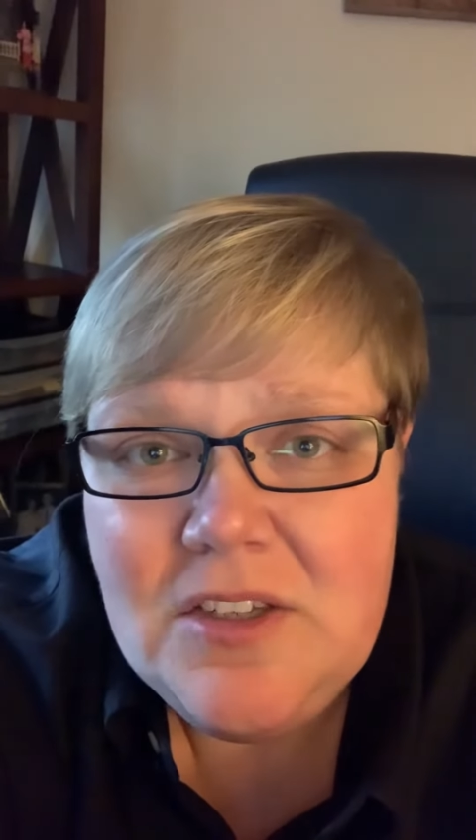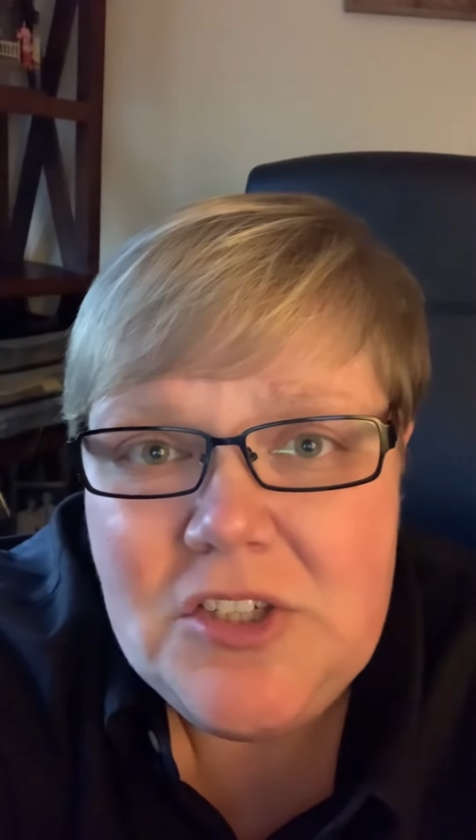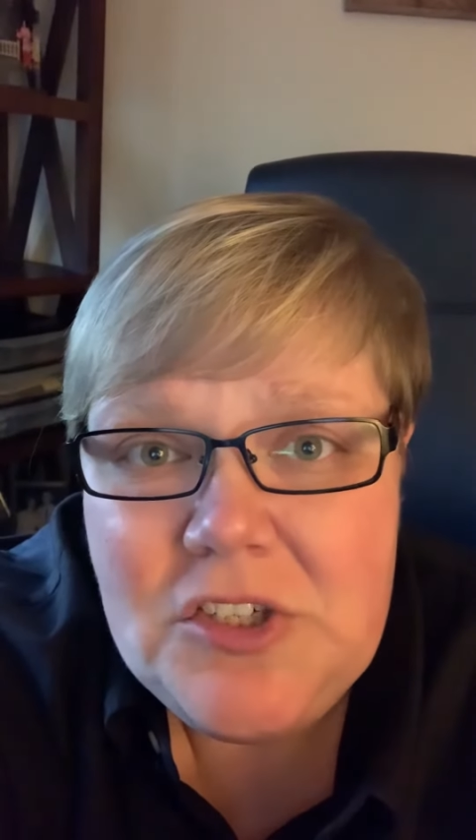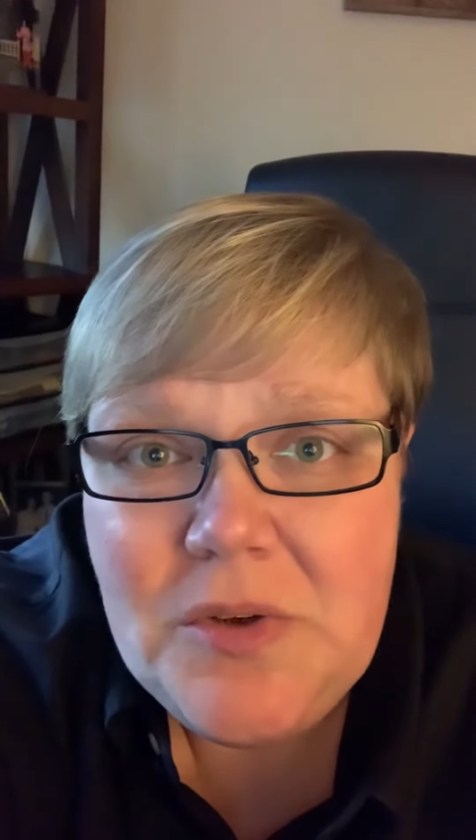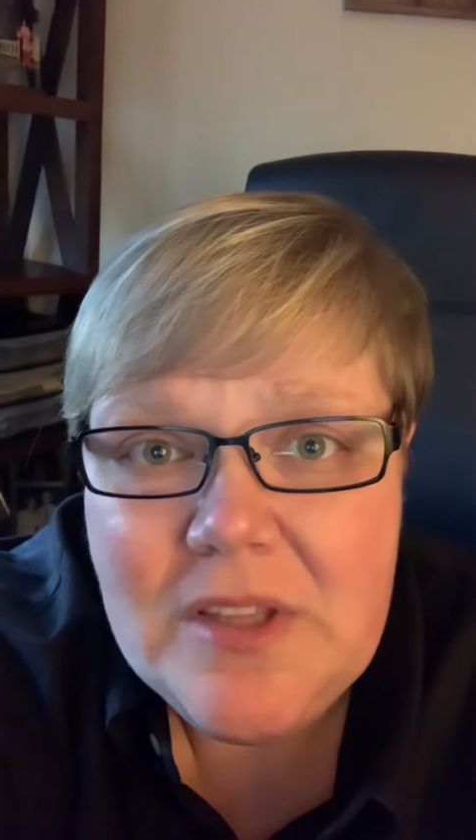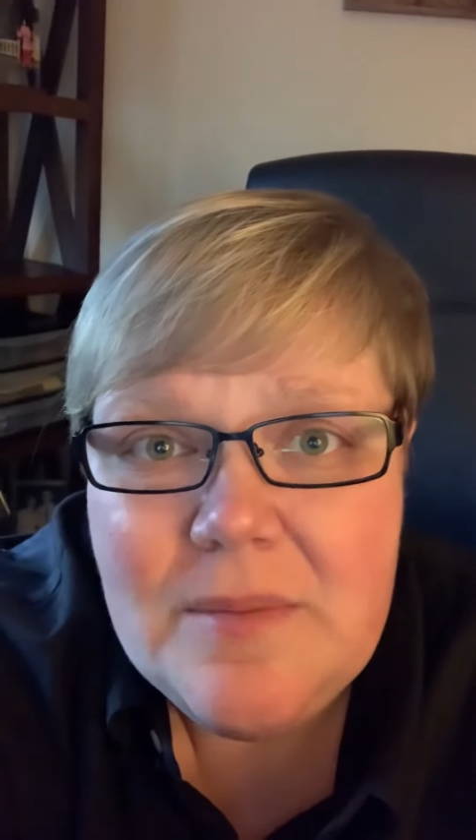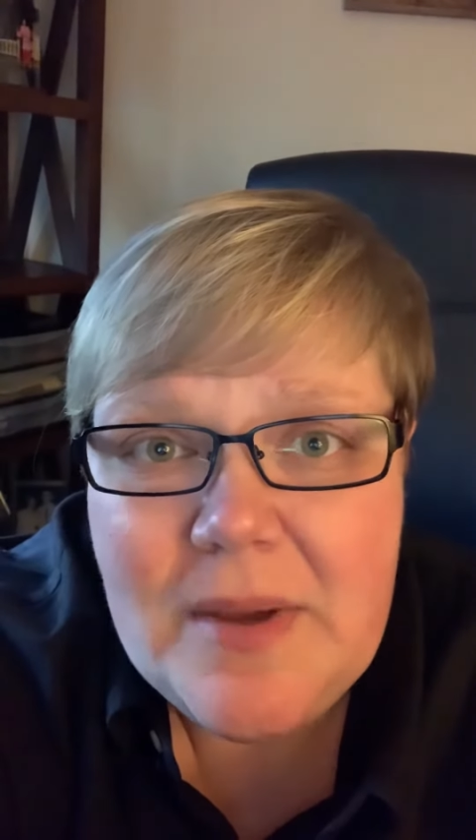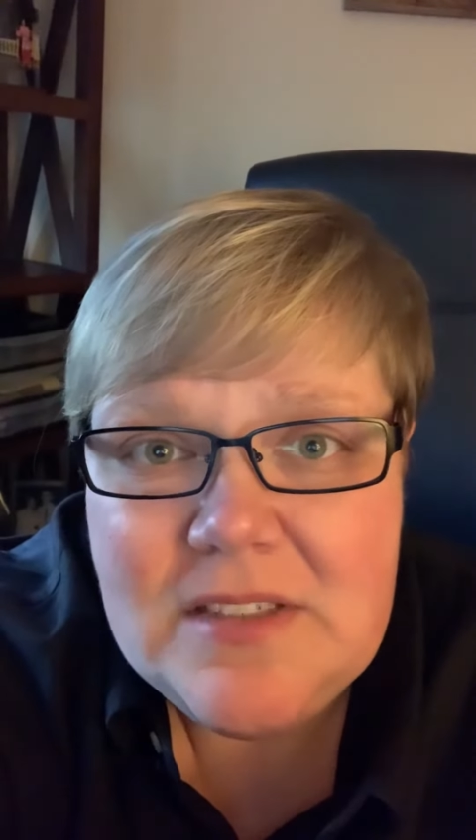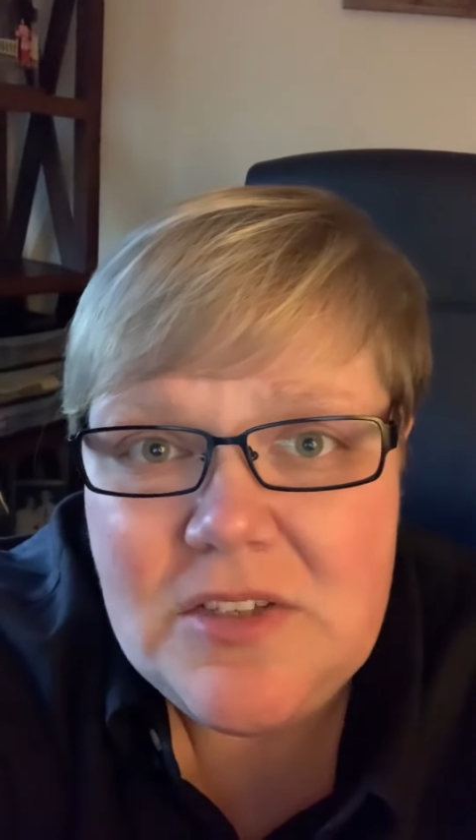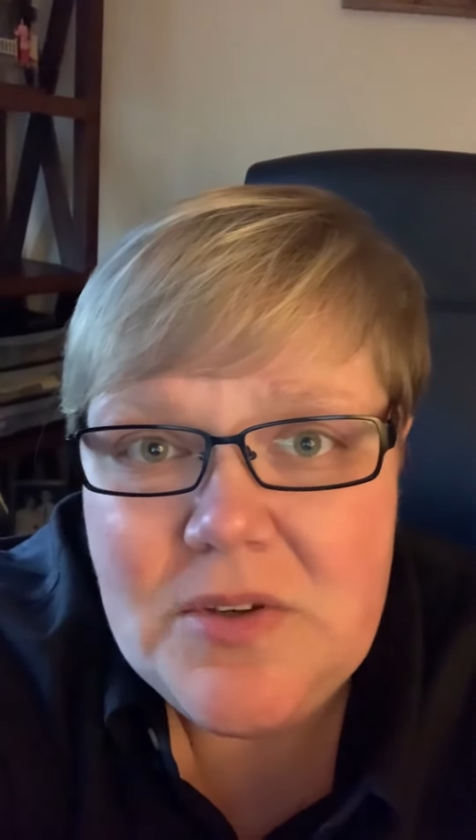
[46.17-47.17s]
you're doing the
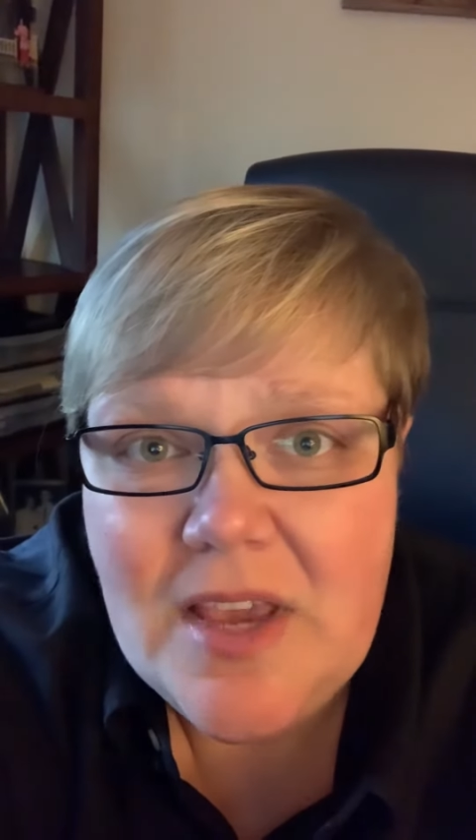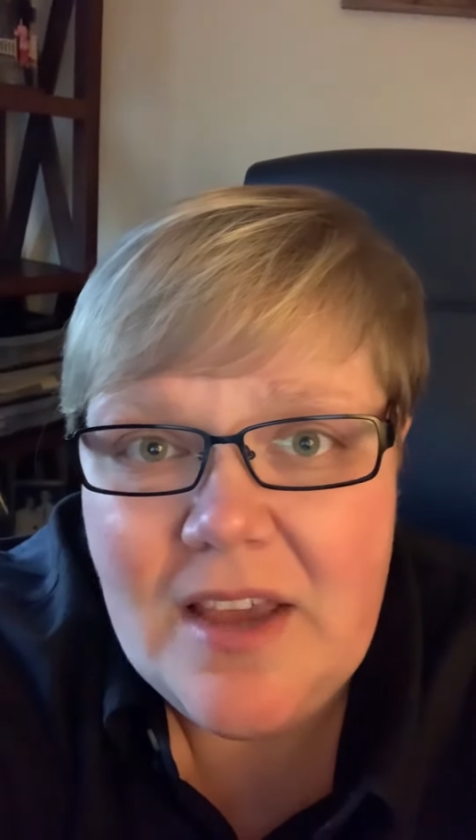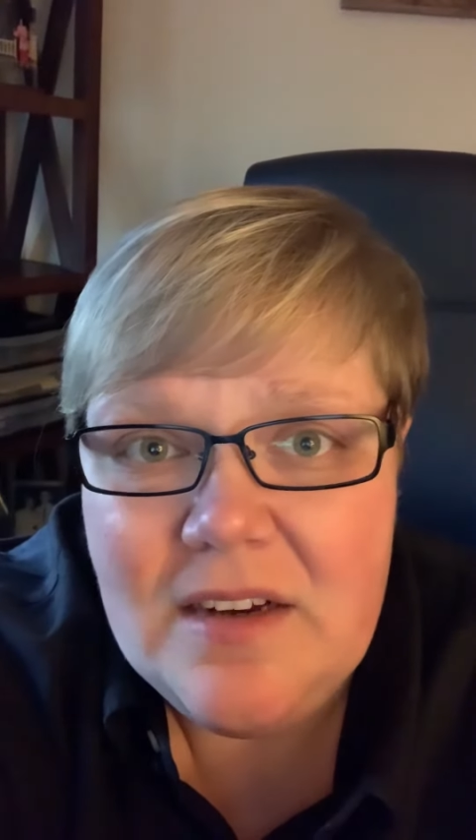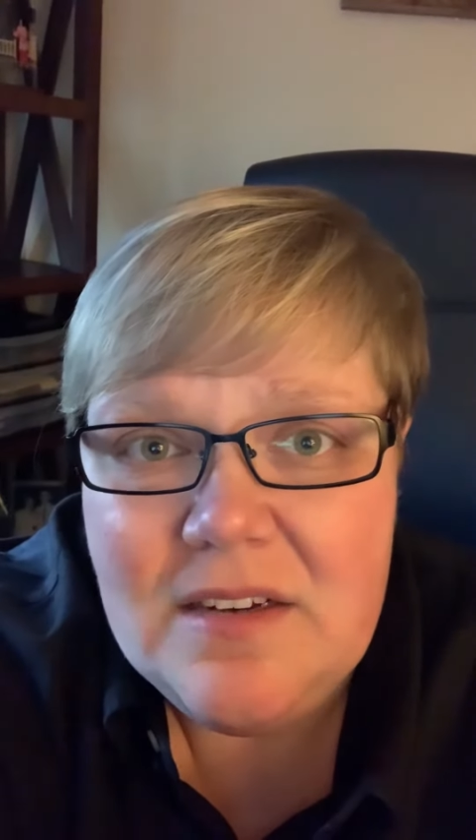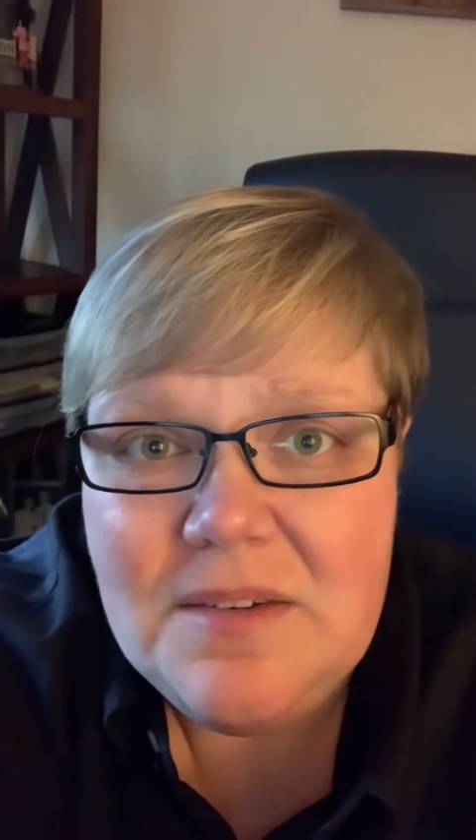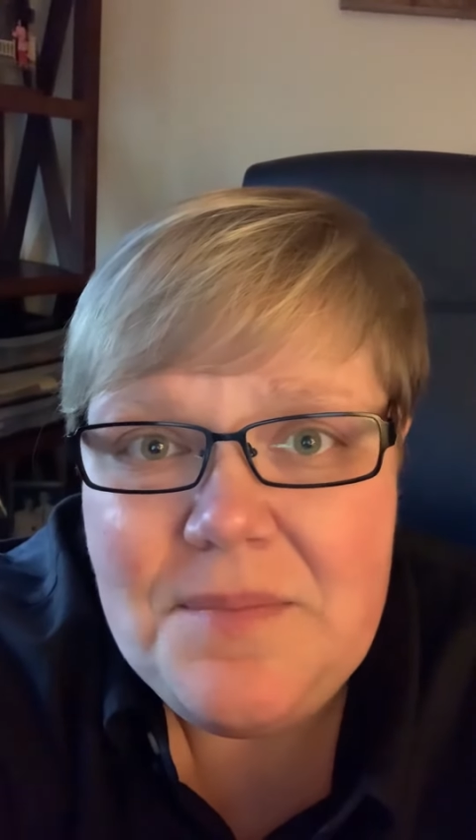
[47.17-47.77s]
best that you can.